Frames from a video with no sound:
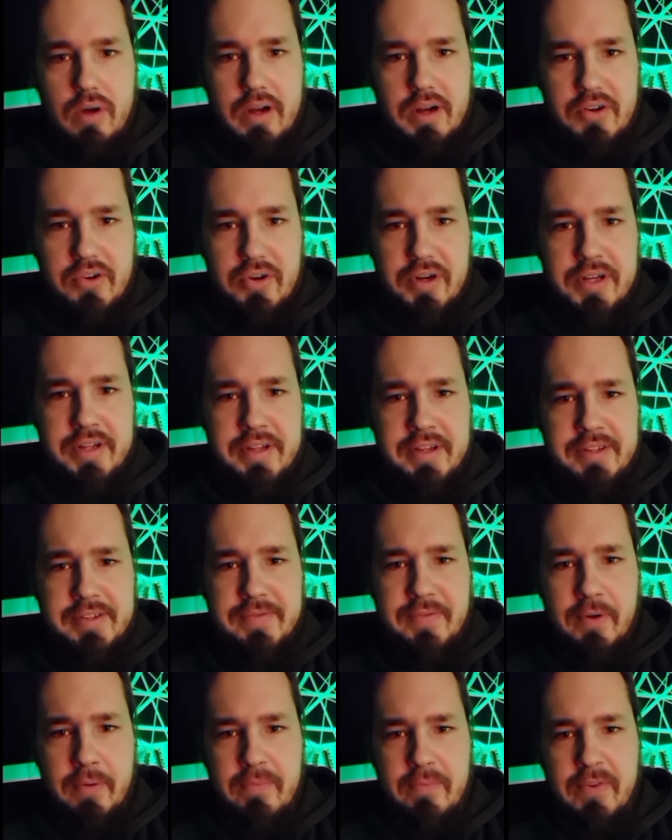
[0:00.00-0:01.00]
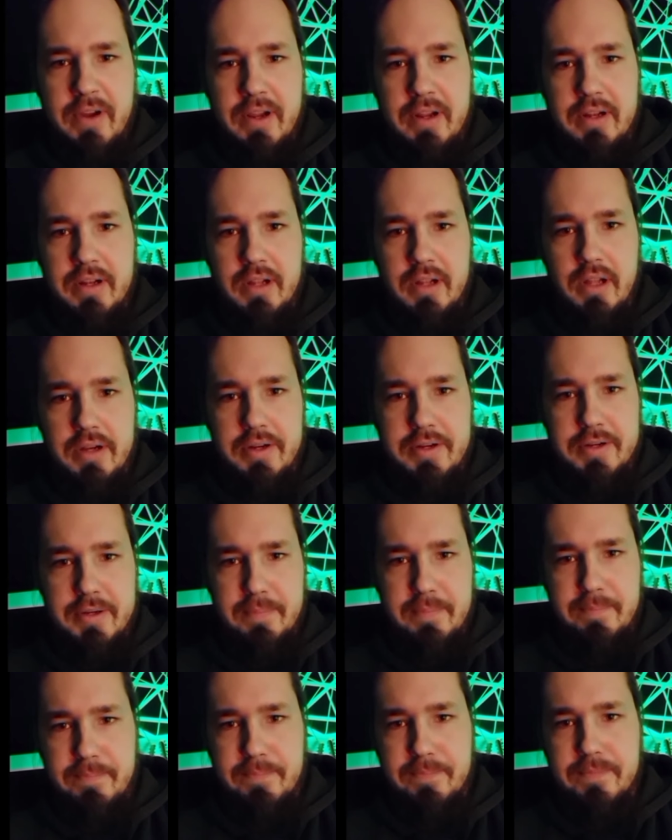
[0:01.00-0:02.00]
Hello and greetings from
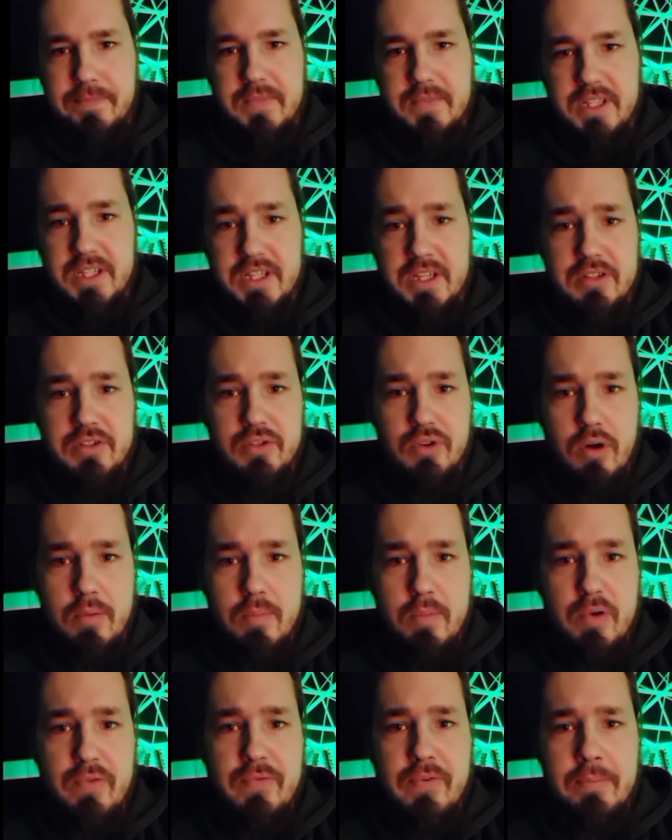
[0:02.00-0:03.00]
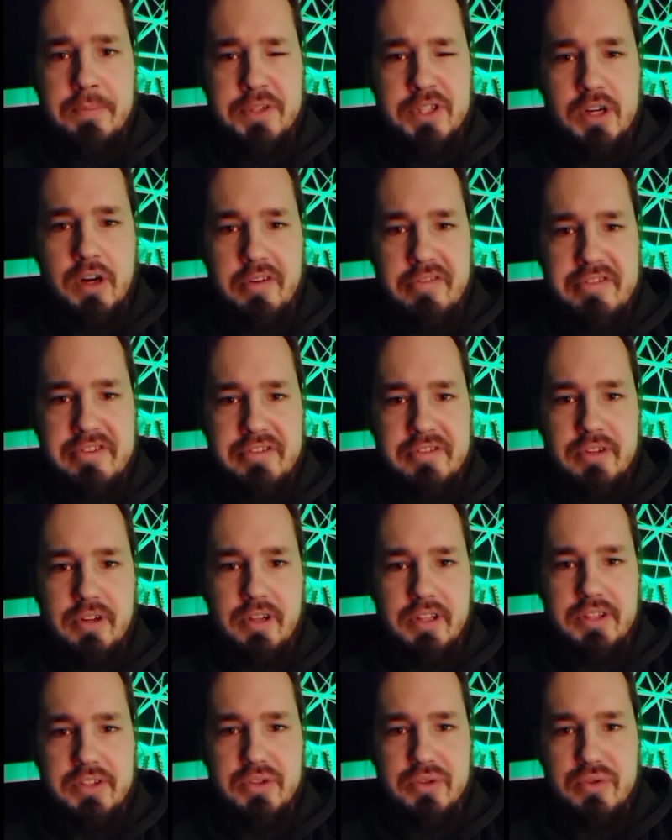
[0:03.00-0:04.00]
Finland. This is Tuomo from
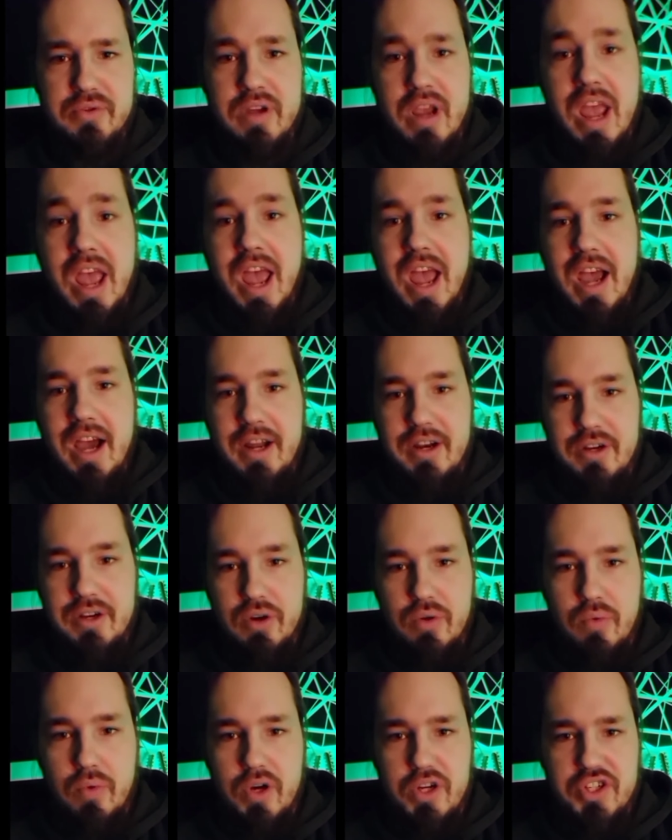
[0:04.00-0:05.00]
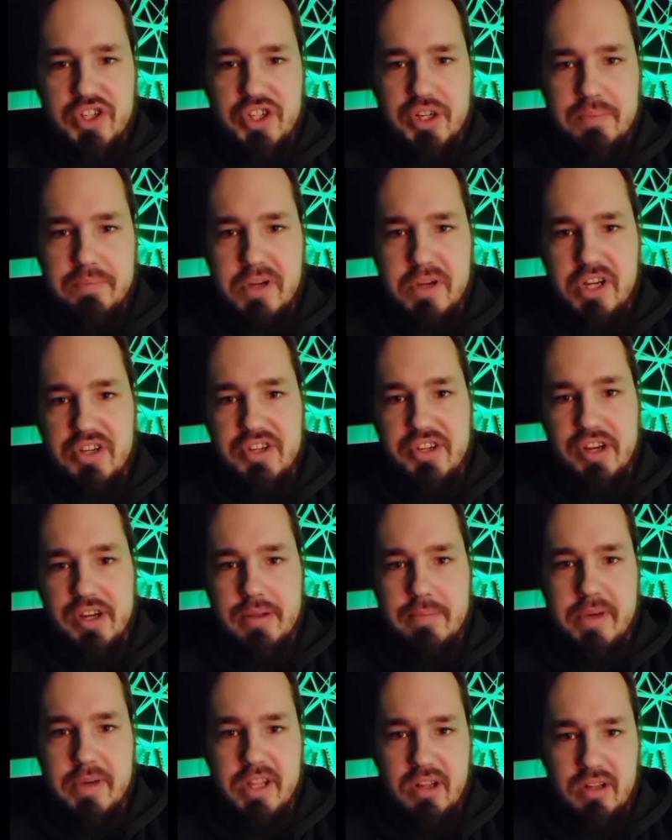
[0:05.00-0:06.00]
Scarce Solitude, and you're watching
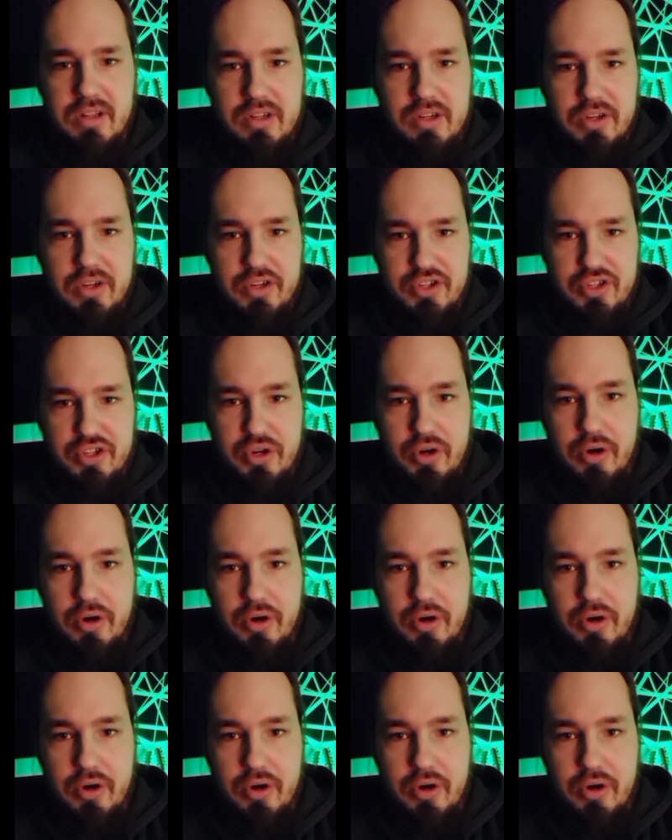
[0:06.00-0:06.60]
BJ the Metal